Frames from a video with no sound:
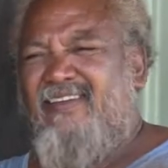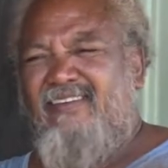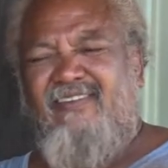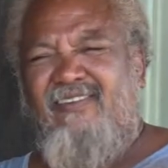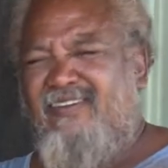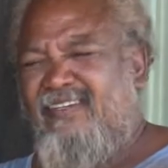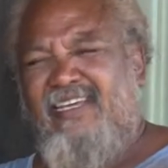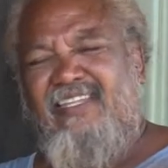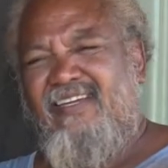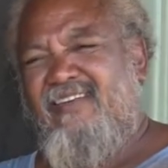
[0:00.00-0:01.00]
No
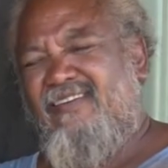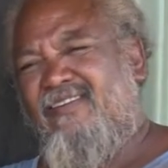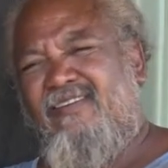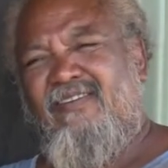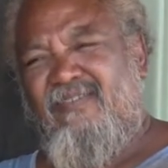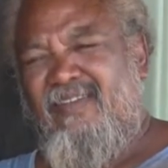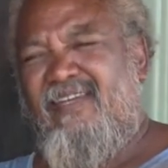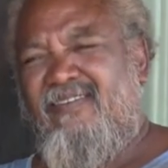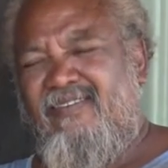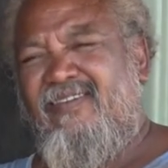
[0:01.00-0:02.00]

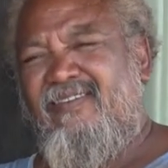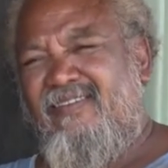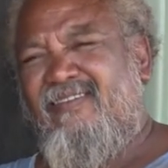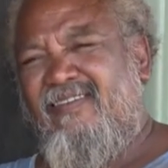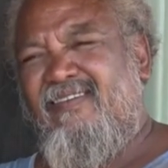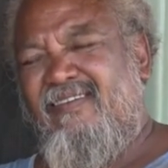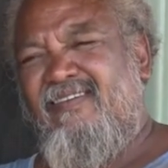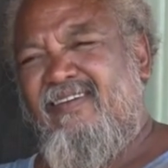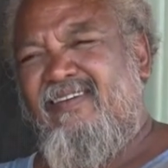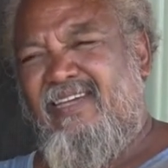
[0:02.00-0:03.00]
real good
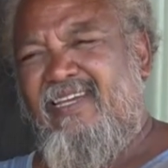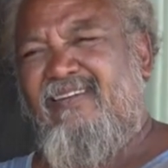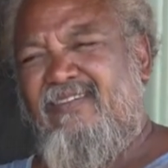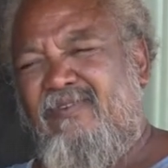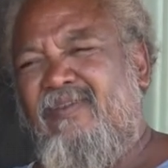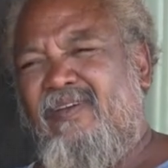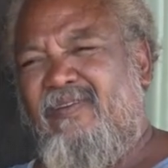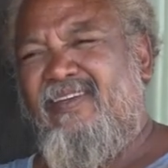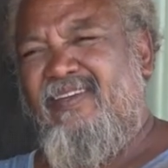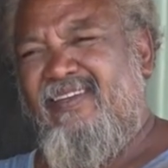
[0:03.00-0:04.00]
gear to work
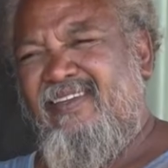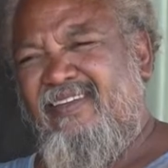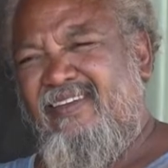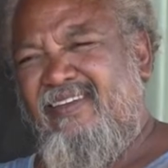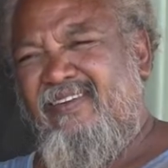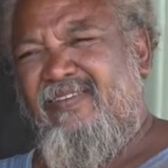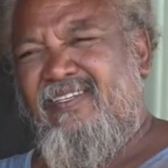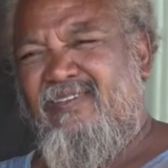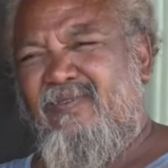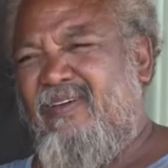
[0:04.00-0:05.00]
with. We
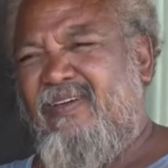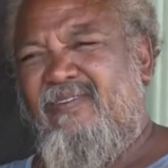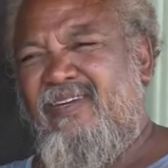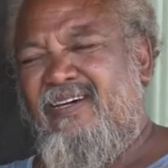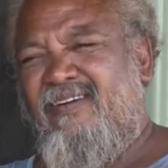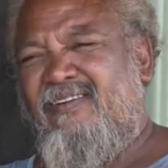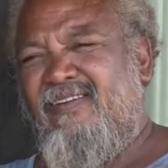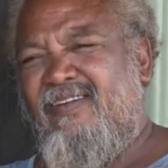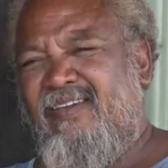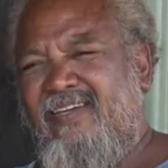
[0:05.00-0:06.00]
just working with our
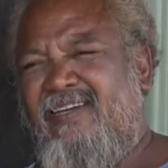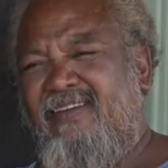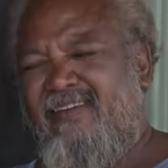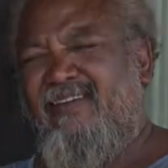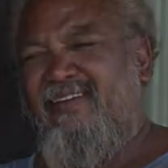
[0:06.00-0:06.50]
own gear.